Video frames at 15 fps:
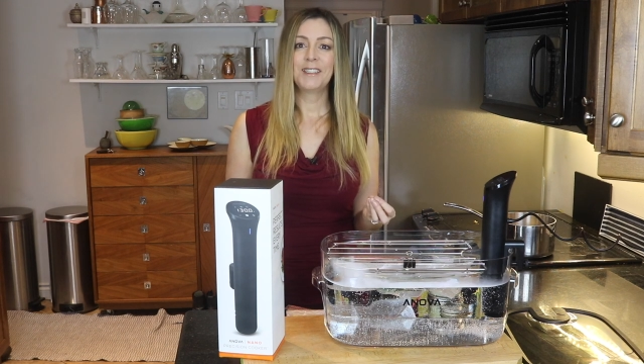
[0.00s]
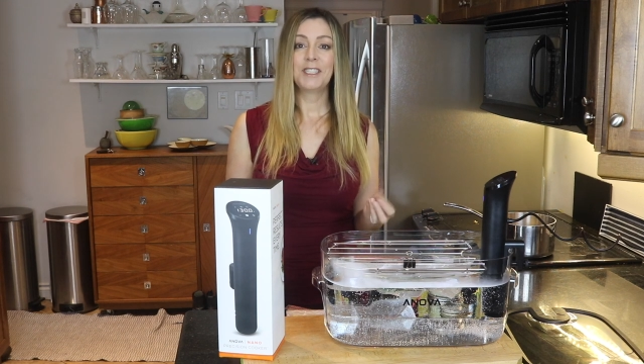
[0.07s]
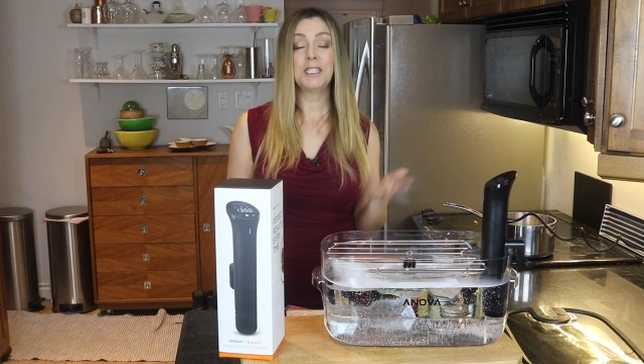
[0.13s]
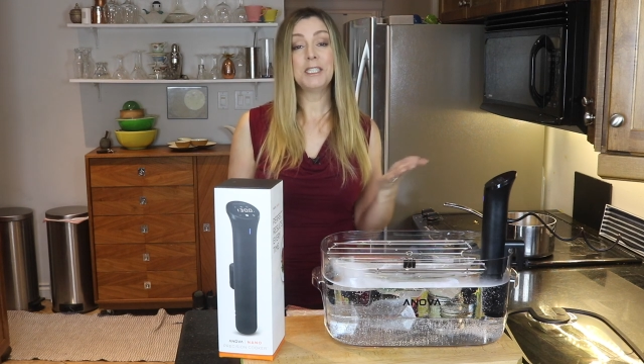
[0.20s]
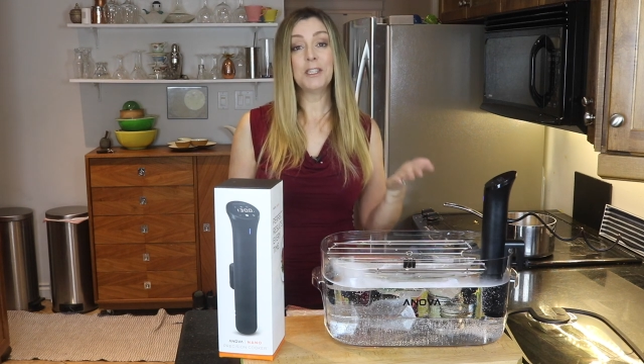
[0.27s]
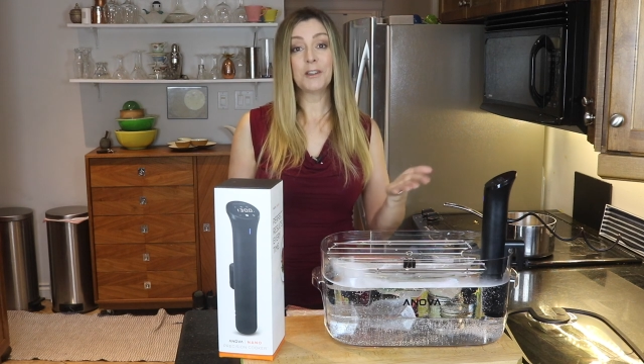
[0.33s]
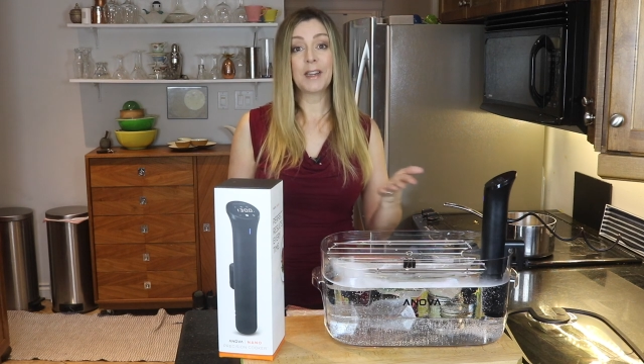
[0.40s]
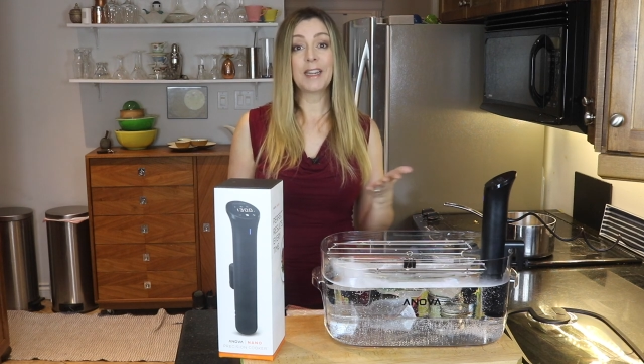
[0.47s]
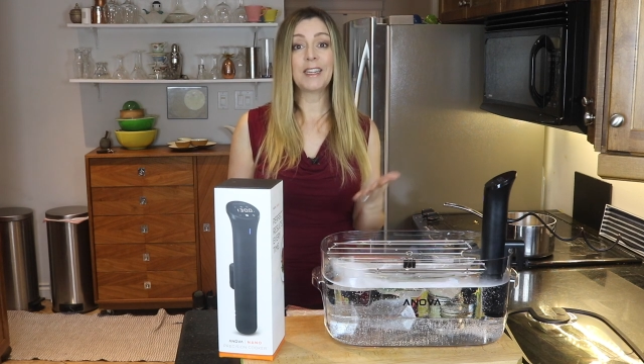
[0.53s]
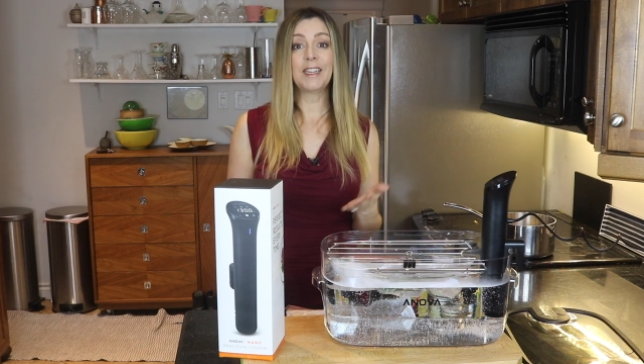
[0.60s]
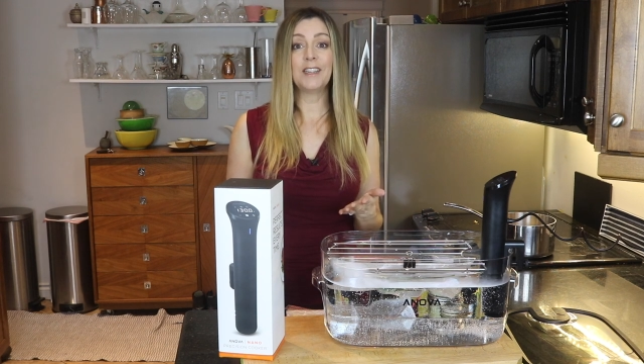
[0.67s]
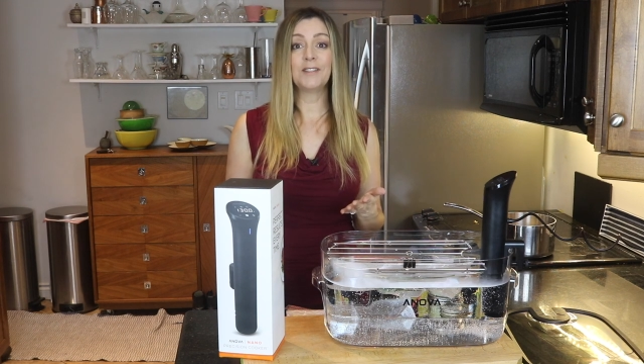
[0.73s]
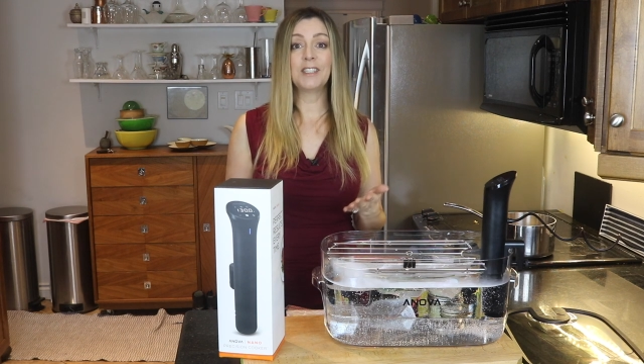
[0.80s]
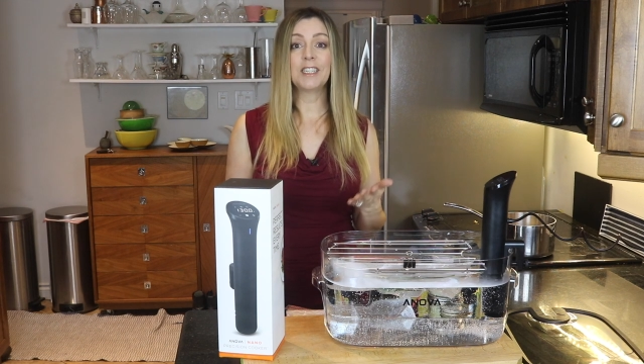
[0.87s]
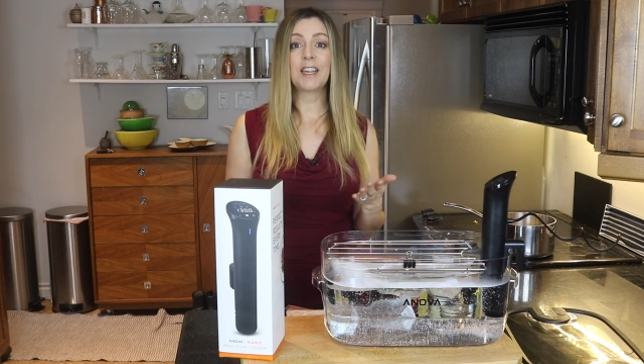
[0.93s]
Searing
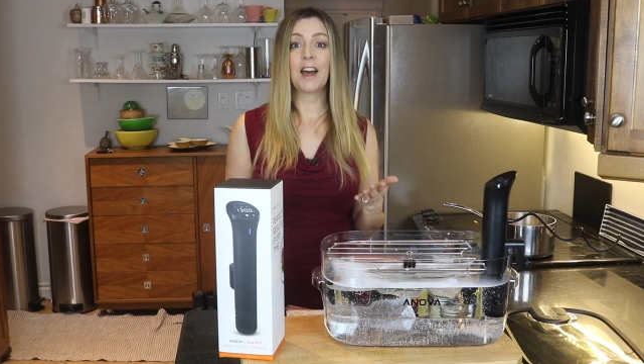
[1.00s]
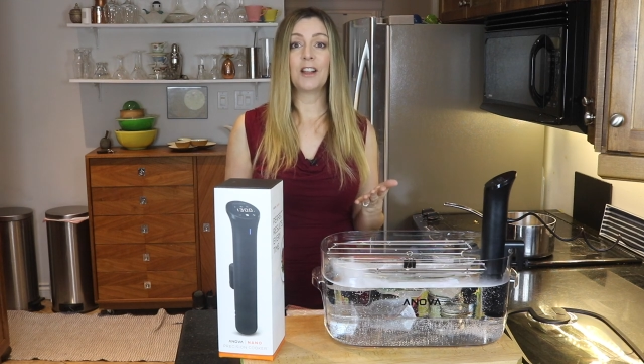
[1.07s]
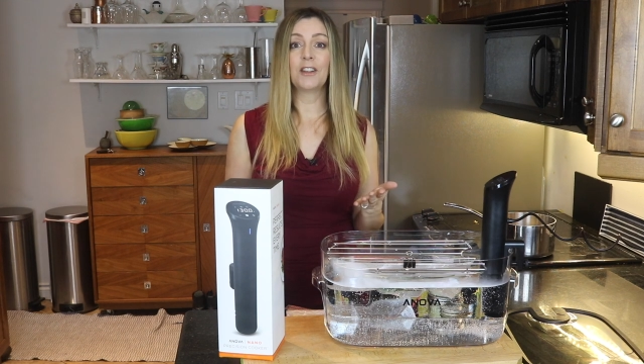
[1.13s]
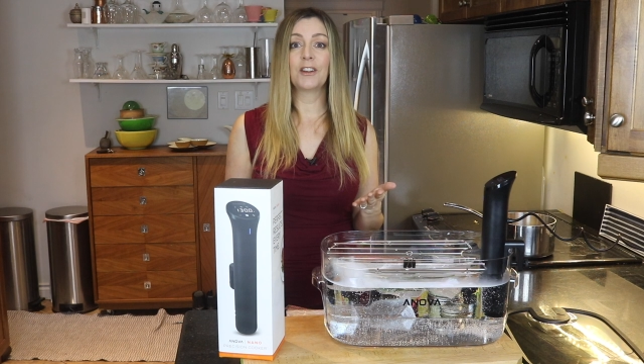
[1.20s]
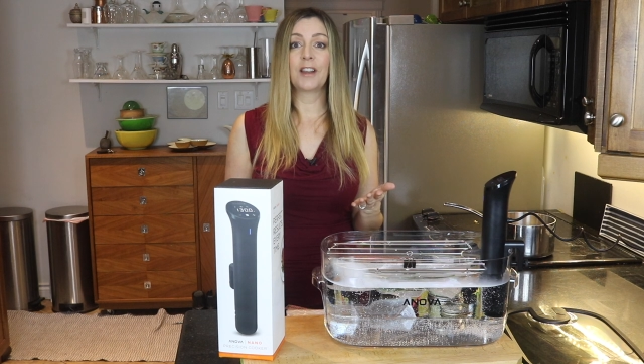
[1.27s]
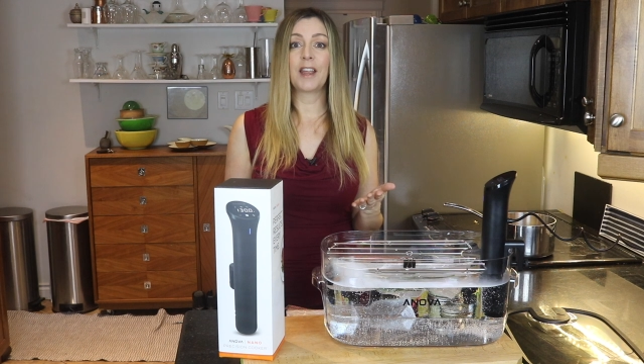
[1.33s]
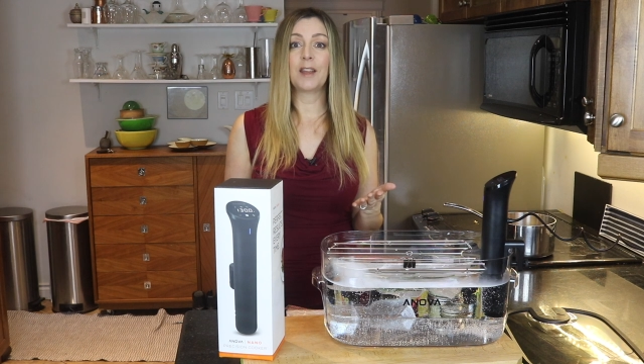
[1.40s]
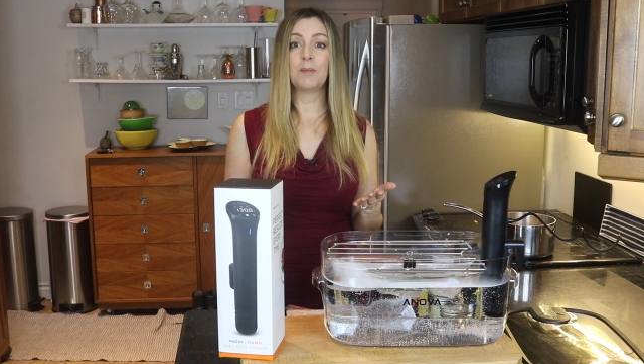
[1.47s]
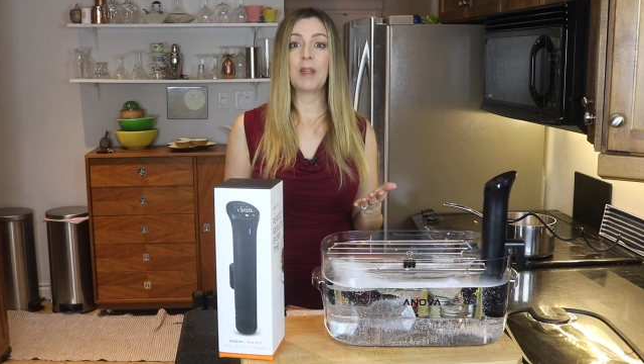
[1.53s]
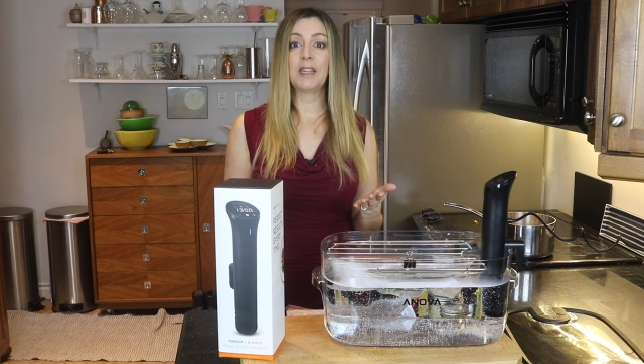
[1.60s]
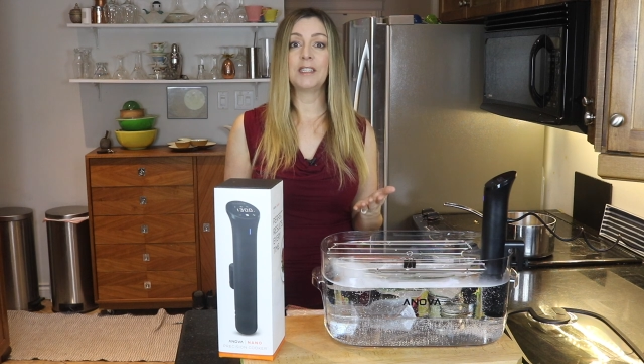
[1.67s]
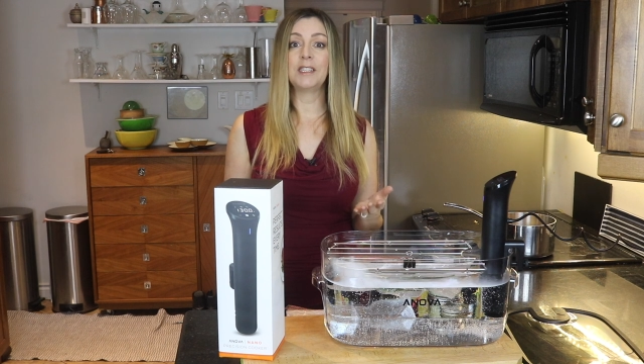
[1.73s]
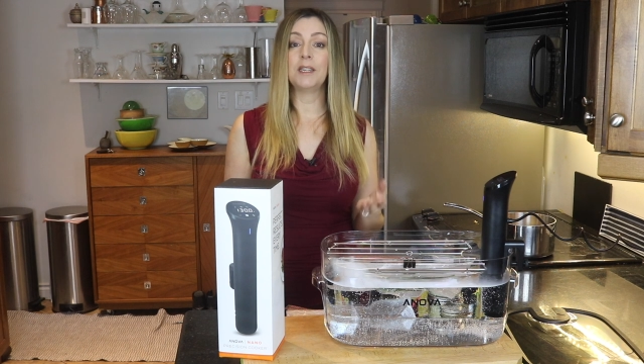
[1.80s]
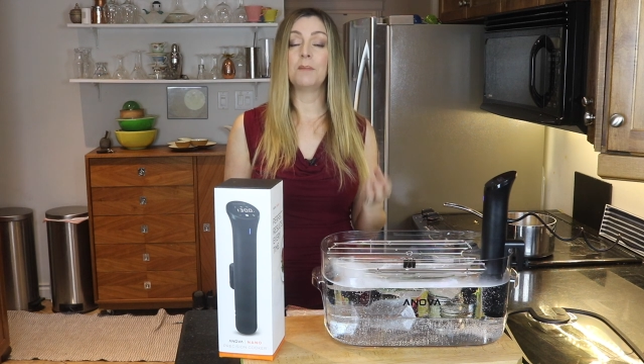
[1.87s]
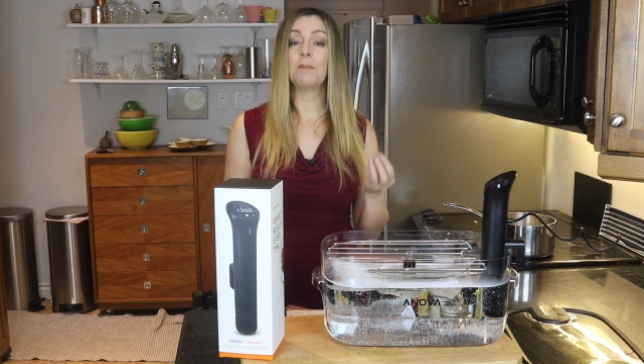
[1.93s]
gives it color and
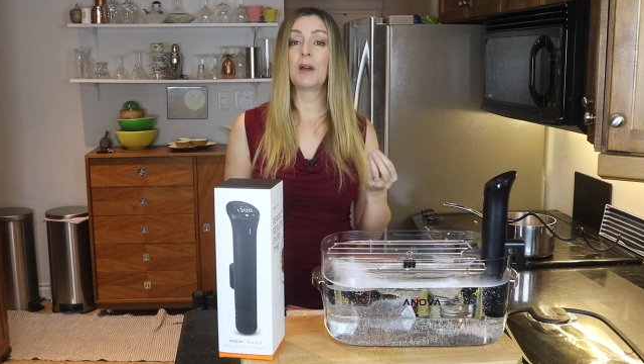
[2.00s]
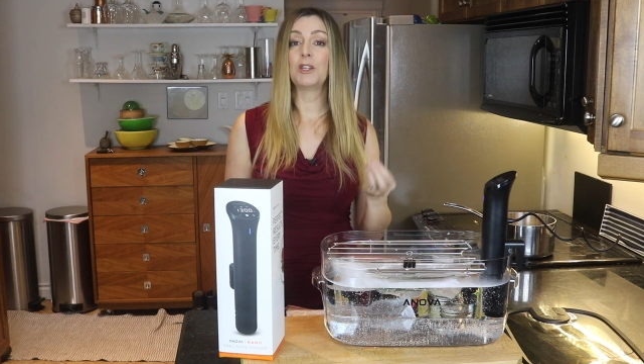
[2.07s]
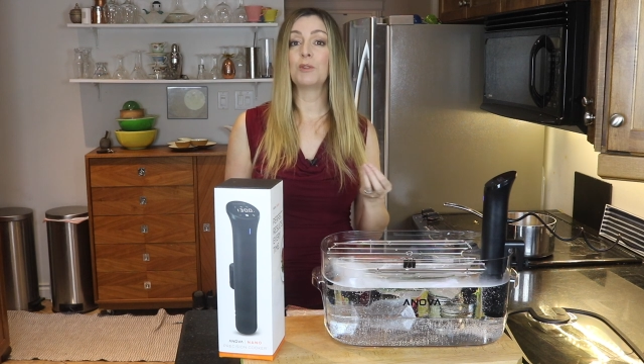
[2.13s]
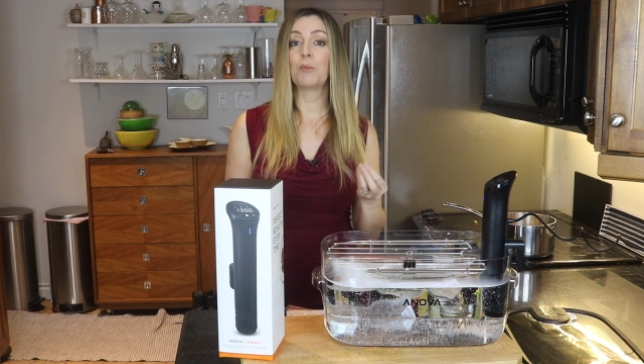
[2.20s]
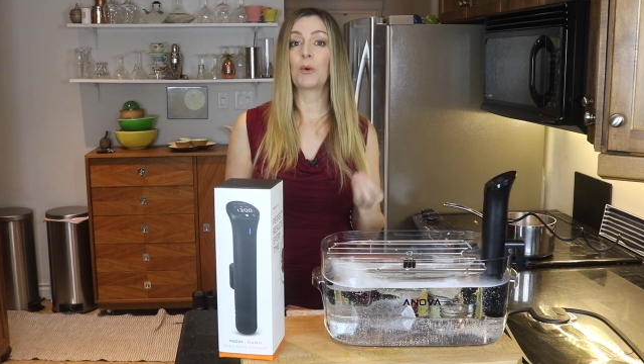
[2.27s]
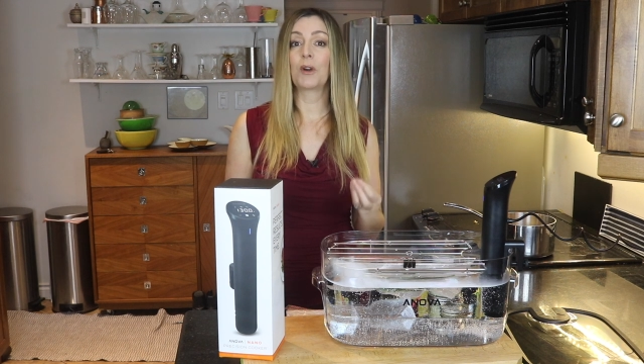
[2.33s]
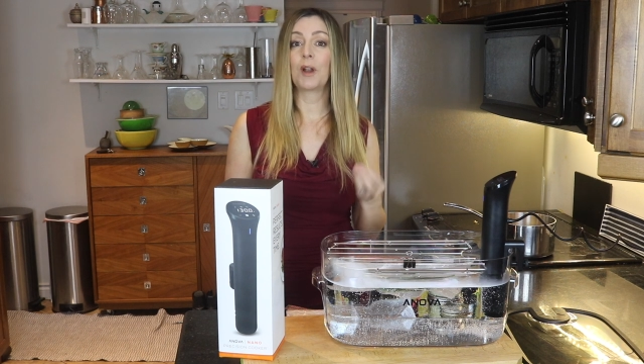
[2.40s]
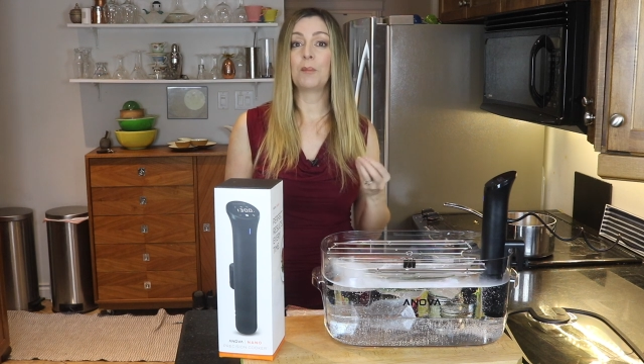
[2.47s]
makes it much more